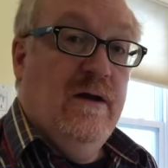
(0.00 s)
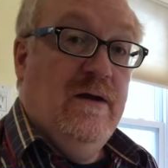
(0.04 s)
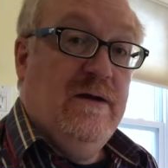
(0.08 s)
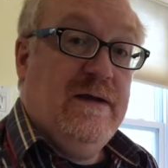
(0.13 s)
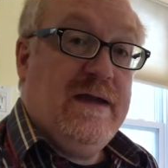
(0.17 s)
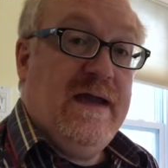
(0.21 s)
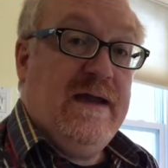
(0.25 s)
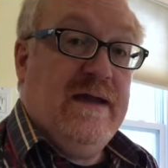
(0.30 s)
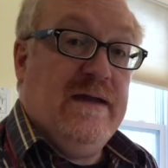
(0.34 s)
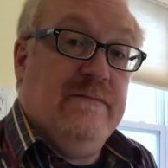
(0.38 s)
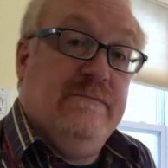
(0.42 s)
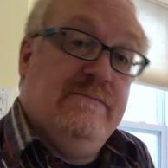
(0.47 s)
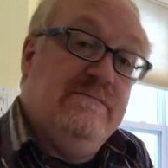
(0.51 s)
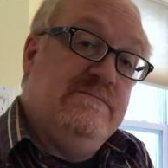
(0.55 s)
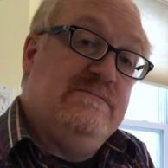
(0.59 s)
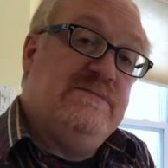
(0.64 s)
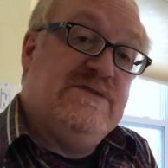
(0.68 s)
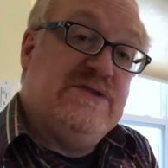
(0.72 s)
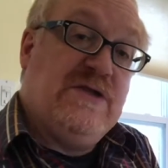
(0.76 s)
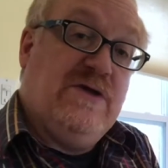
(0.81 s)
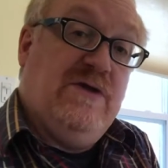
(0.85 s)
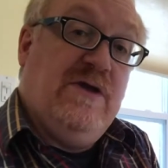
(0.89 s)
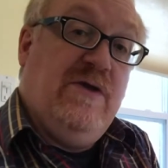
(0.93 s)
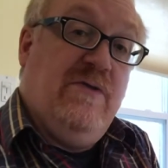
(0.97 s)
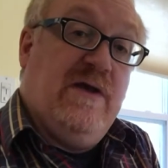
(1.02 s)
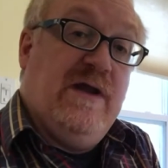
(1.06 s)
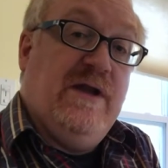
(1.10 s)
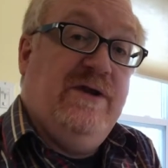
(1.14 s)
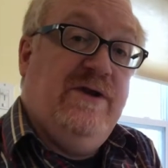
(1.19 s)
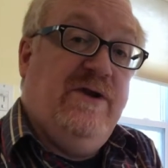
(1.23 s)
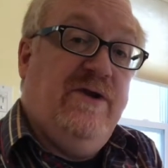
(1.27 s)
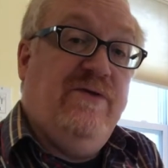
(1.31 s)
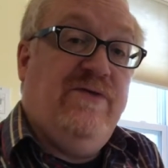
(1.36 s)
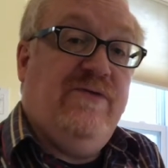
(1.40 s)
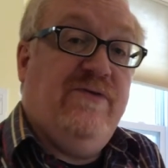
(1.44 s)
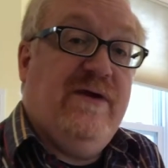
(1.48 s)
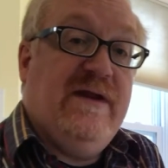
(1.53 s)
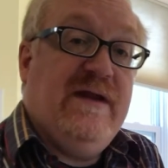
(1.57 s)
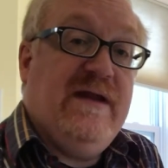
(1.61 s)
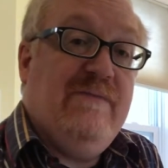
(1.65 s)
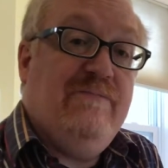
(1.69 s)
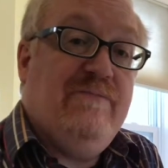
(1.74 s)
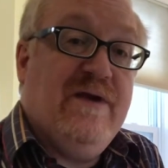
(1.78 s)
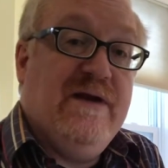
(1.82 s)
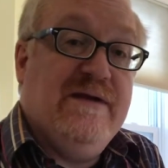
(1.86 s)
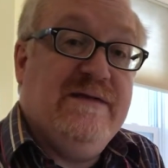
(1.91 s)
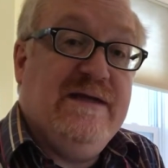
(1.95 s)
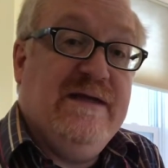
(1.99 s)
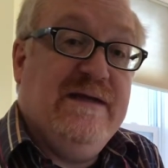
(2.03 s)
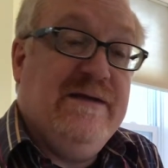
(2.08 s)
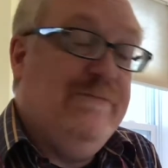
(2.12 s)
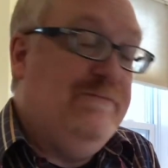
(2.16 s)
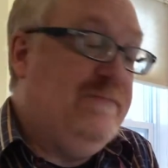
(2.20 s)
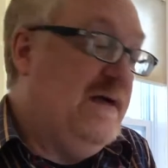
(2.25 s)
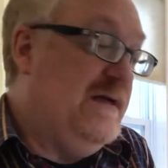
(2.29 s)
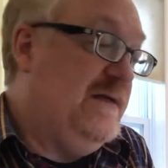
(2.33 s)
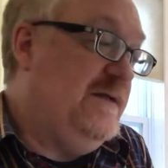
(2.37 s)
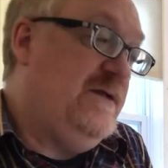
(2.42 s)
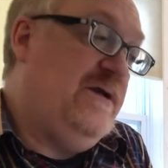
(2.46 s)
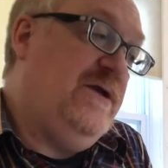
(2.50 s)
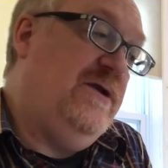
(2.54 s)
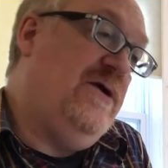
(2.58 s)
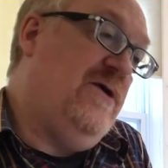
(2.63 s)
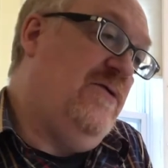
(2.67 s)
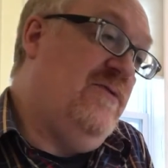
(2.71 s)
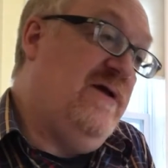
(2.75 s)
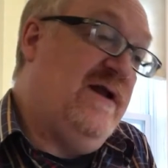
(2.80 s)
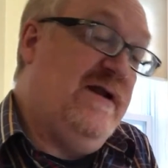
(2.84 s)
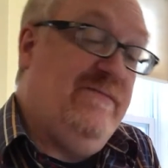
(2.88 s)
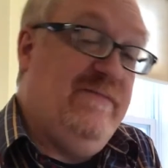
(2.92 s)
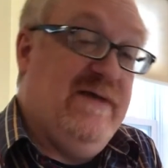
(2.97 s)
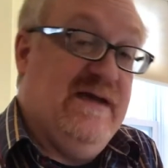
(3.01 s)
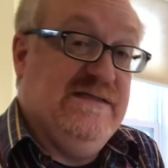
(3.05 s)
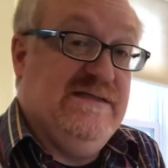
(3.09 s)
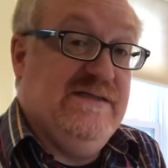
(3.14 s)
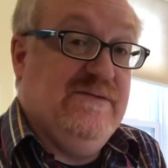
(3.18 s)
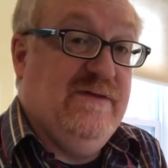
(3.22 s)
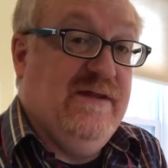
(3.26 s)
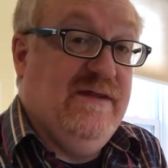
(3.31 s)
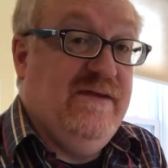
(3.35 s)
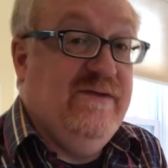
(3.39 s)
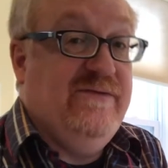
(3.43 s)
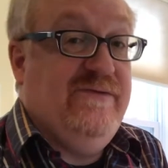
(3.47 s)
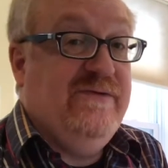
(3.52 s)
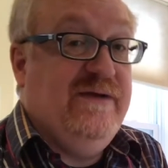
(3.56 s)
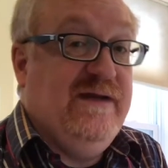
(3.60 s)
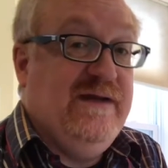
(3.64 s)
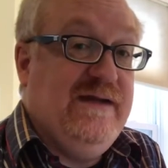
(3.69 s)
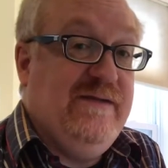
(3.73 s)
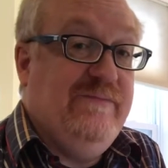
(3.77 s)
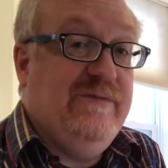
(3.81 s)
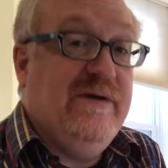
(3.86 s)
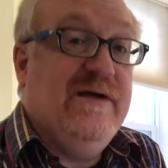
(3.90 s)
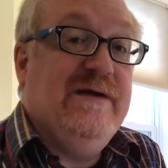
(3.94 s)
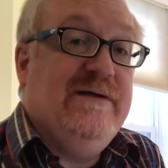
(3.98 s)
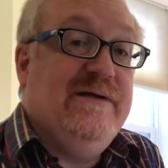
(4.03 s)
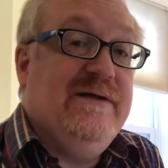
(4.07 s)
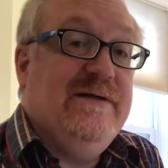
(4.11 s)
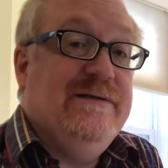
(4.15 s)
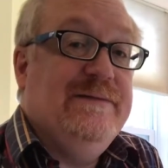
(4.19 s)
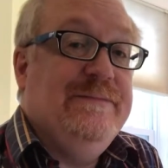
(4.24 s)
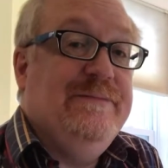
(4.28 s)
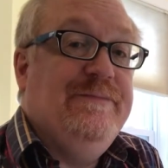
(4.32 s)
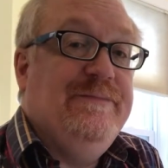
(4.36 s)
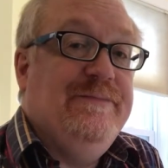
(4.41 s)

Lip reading: Okay, so you want to do 3D printing, but you don't want to mess with a 3D printer.